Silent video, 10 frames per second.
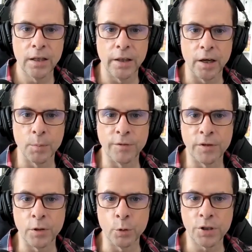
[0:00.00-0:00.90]
Then I moved
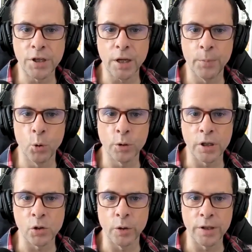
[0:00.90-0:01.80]
to Singapore to
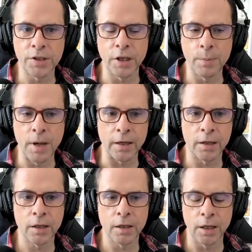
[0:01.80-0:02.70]
join Citibank,
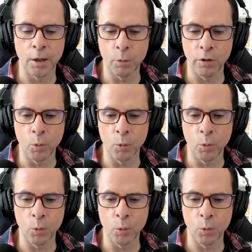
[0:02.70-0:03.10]
where I